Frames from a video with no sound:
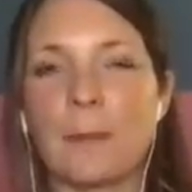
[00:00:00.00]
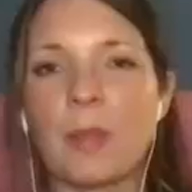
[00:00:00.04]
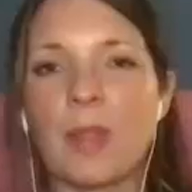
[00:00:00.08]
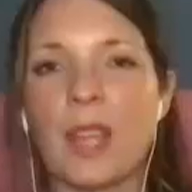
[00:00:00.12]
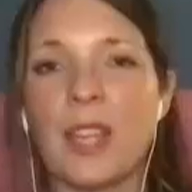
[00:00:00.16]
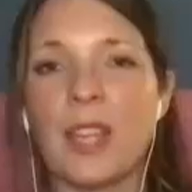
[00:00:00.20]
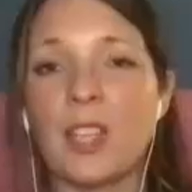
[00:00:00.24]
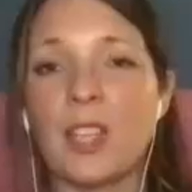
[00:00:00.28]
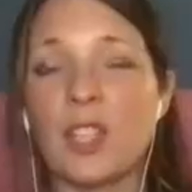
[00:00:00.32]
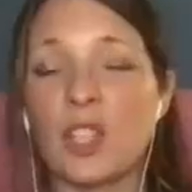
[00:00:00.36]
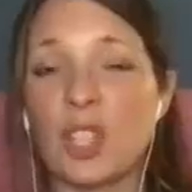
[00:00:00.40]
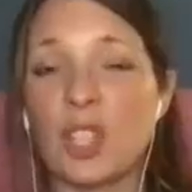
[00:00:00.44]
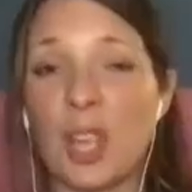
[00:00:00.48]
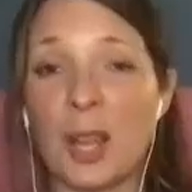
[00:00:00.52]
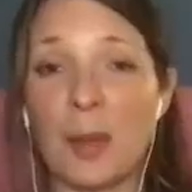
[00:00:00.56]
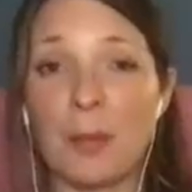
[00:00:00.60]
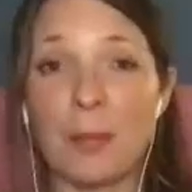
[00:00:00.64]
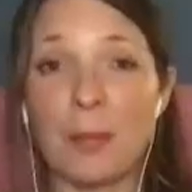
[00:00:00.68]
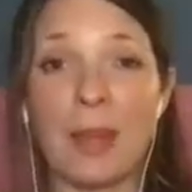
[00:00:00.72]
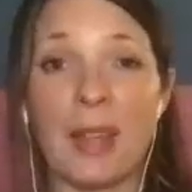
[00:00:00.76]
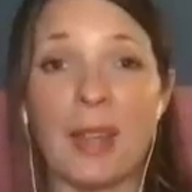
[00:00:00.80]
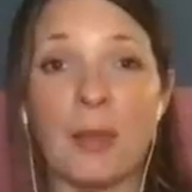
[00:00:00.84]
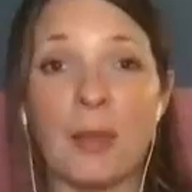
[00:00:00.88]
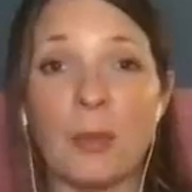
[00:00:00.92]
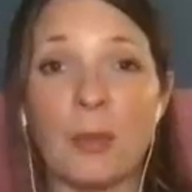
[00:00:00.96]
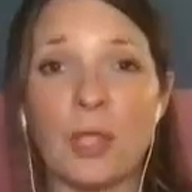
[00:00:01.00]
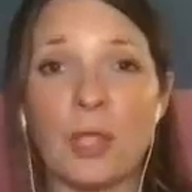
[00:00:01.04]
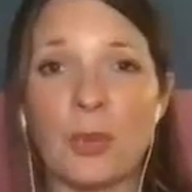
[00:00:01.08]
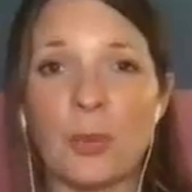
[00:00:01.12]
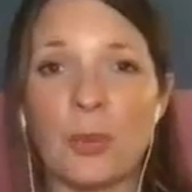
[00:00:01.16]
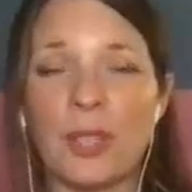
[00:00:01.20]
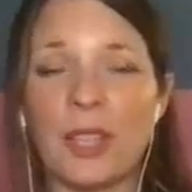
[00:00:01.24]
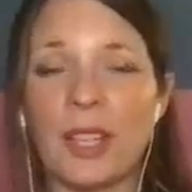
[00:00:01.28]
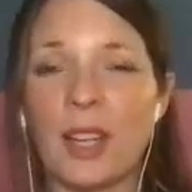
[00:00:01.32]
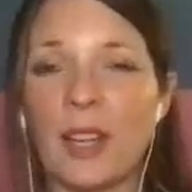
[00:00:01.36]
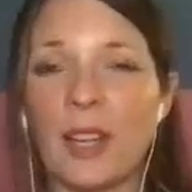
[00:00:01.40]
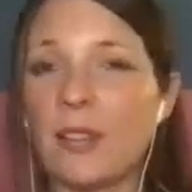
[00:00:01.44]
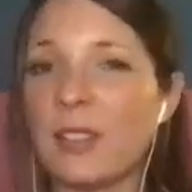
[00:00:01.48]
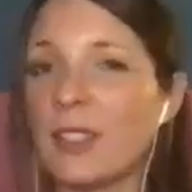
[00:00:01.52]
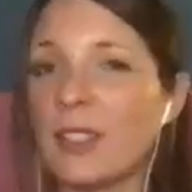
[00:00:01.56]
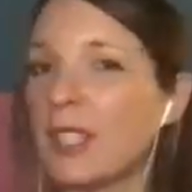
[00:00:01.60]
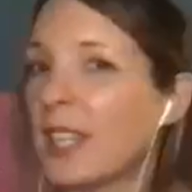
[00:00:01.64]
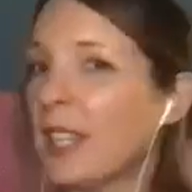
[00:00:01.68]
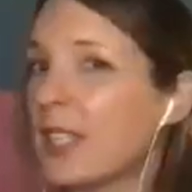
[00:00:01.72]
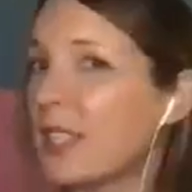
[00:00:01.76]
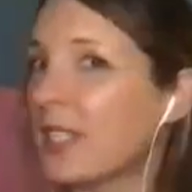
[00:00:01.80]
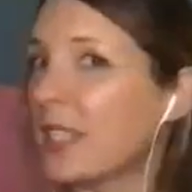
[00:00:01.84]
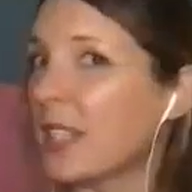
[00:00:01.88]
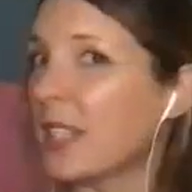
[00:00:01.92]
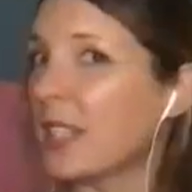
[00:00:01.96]
in Shen Men, which we covered
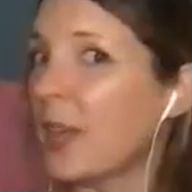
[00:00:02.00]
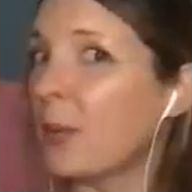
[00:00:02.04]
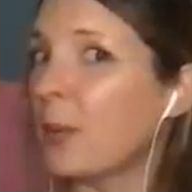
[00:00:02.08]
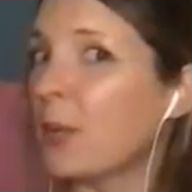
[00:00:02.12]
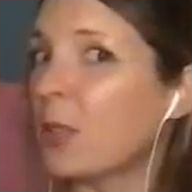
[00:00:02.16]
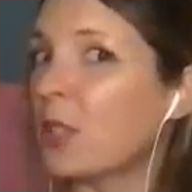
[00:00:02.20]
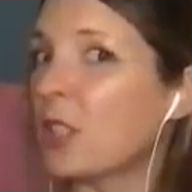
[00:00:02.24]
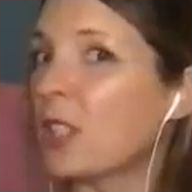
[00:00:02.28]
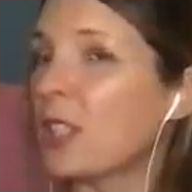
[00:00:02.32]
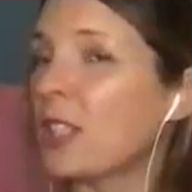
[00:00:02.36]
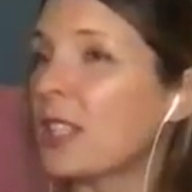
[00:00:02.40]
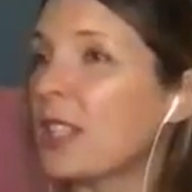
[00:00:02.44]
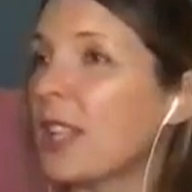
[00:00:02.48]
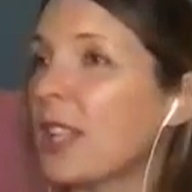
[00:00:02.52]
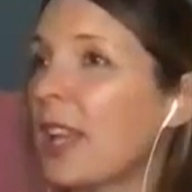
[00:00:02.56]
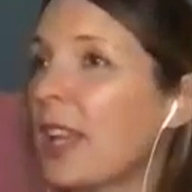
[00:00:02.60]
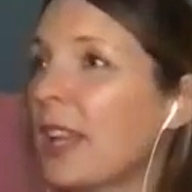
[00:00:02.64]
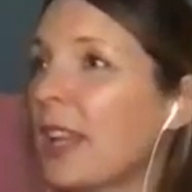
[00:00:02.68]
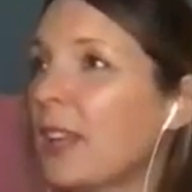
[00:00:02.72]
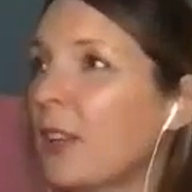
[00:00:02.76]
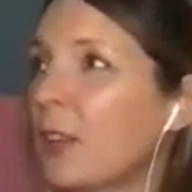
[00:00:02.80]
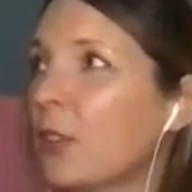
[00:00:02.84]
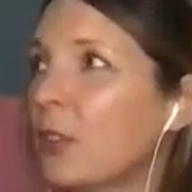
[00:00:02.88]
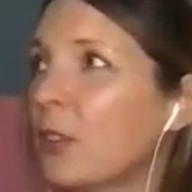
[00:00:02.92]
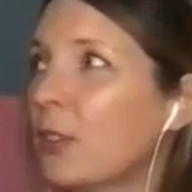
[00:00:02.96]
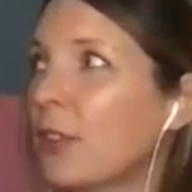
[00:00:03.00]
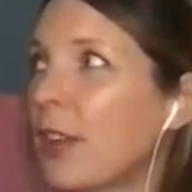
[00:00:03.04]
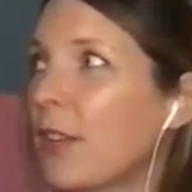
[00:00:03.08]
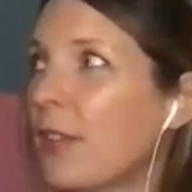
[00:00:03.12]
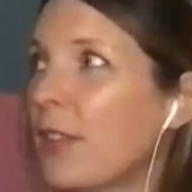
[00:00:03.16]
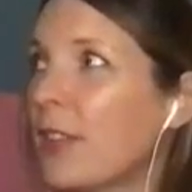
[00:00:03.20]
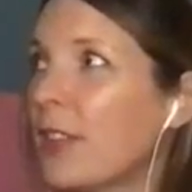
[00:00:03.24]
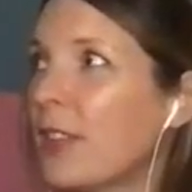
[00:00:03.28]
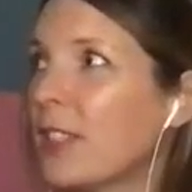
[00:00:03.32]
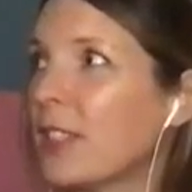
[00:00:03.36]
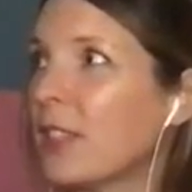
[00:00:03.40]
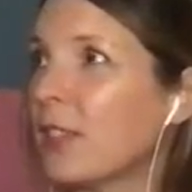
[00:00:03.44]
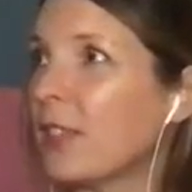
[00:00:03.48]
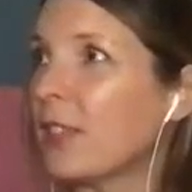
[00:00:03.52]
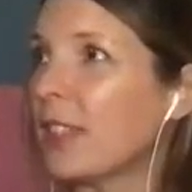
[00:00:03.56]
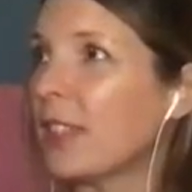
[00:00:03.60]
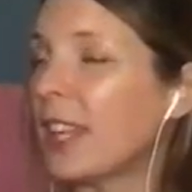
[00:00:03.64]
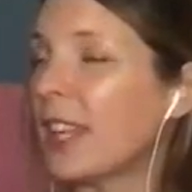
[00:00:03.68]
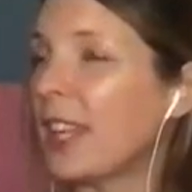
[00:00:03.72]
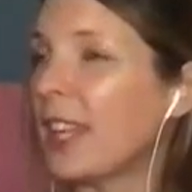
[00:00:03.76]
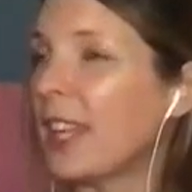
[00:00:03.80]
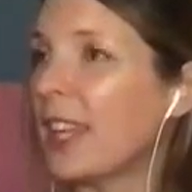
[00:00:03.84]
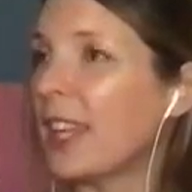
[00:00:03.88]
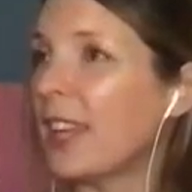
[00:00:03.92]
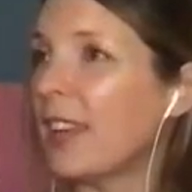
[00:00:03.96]
yesterday, which is that little crevice of
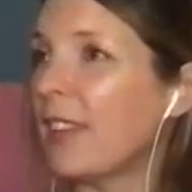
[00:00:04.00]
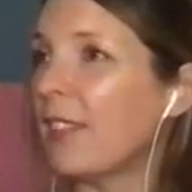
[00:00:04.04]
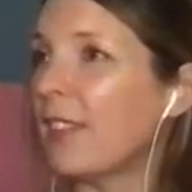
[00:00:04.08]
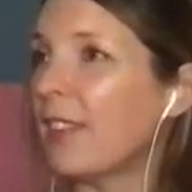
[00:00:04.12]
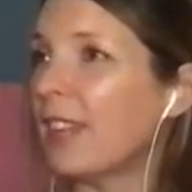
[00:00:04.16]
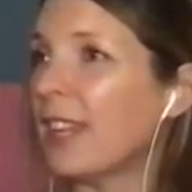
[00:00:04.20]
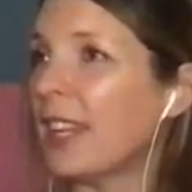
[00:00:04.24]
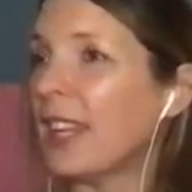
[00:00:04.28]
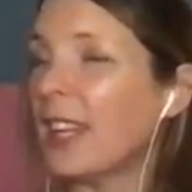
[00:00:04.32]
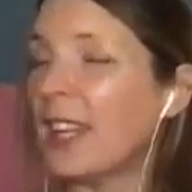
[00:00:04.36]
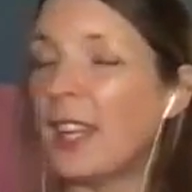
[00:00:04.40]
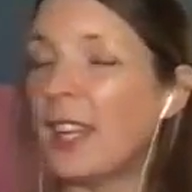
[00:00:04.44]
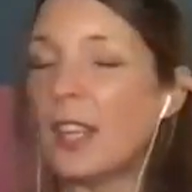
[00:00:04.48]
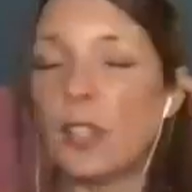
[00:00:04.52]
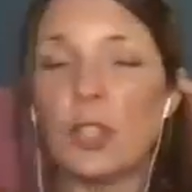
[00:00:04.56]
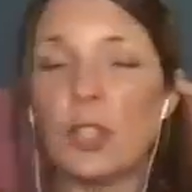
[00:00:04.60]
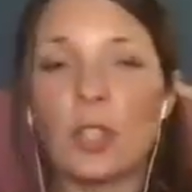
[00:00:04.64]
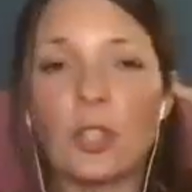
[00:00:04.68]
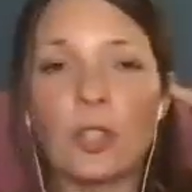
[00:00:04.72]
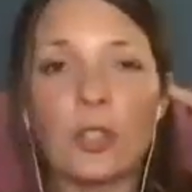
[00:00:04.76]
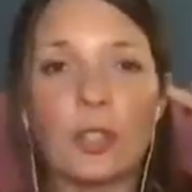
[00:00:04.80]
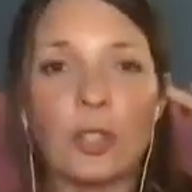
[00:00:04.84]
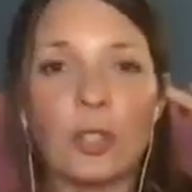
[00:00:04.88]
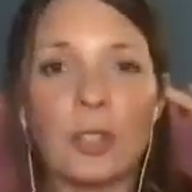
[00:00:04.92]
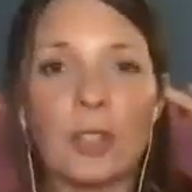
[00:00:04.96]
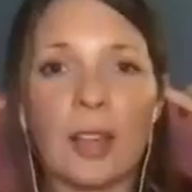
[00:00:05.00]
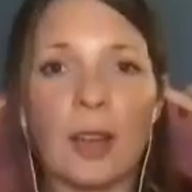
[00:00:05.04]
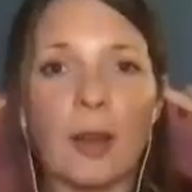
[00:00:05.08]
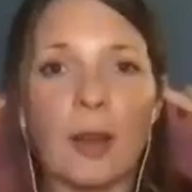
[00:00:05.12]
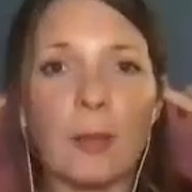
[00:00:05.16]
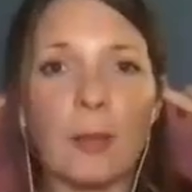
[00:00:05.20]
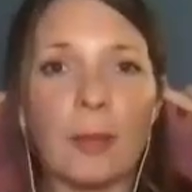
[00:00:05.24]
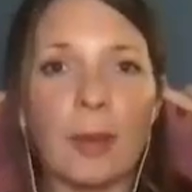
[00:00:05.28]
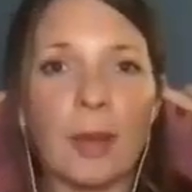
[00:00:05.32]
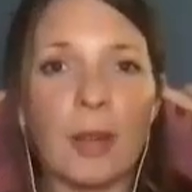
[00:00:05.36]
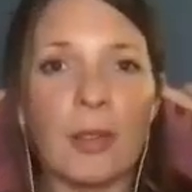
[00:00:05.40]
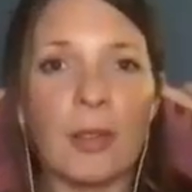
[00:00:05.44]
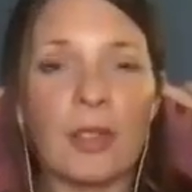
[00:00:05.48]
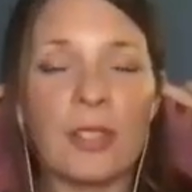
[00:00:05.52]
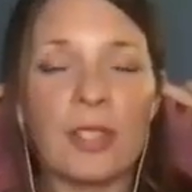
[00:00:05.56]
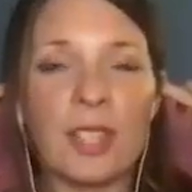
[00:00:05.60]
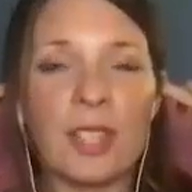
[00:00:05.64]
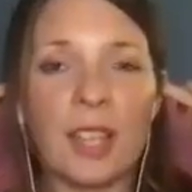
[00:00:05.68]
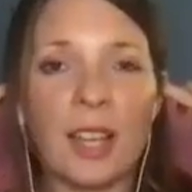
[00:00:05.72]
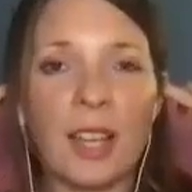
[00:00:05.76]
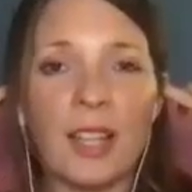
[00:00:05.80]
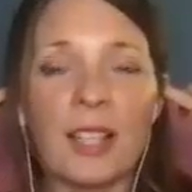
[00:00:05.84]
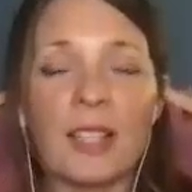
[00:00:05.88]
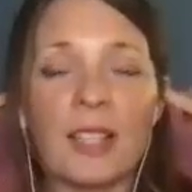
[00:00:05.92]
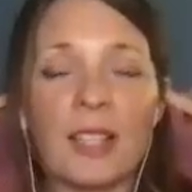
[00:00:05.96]
the ear in here. You can do that on both
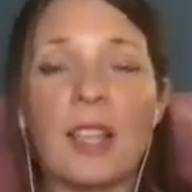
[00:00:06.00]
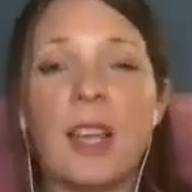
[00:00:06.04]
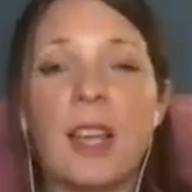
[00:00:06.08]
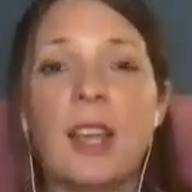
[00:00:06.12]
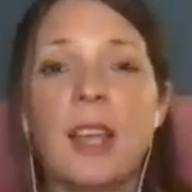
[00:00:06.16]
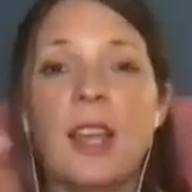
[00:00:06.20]
sides.